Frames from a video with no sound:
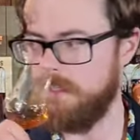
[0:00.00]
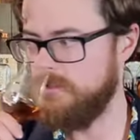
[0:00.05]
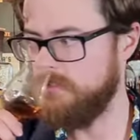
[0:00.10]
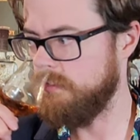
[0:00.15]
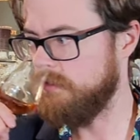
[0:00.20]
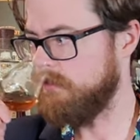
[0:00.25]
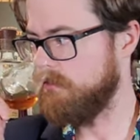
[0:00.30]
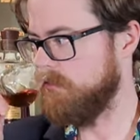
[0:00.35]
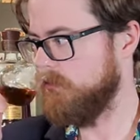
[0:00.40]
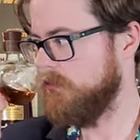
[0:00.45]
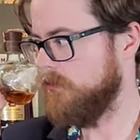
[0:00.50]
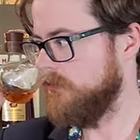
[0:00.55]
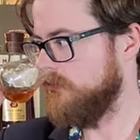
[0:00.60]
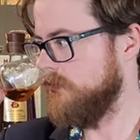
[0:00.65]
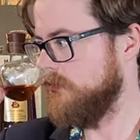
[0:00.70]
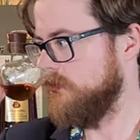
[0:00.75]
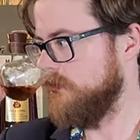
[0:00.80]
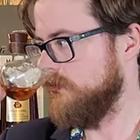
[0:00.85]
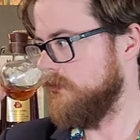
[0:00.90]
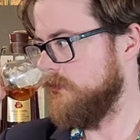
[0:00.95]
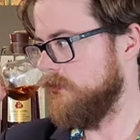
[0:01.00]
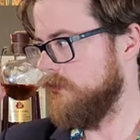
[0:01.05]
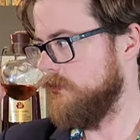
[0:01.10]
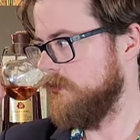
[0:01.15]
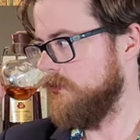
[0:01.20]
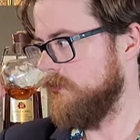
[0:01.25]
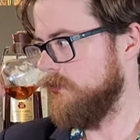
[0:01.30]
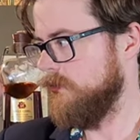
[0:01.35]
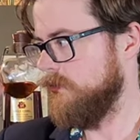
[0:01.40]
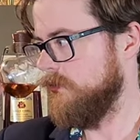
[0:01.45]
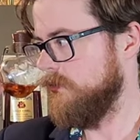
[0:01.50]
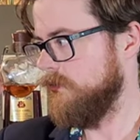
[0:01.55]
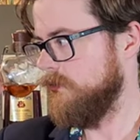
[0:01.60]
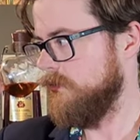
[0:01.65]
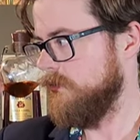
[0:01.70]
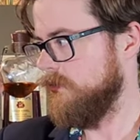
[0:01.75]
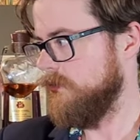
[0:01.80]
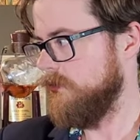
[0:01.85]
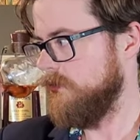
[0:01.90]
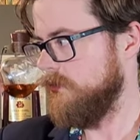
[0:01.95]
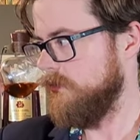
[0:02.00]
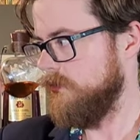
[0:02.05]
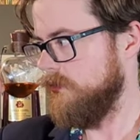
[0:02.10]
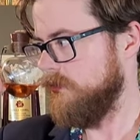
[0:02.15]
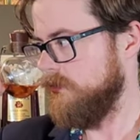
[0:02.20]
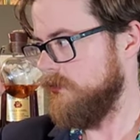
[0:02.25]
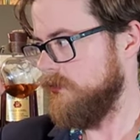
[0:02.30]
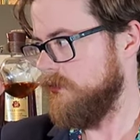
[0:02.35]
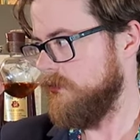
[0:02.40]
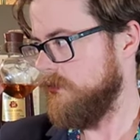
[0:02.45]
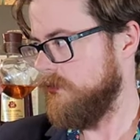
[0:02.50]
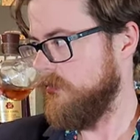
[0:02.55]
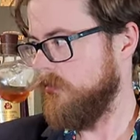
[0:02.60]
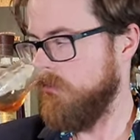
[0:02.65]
Nobody speaks.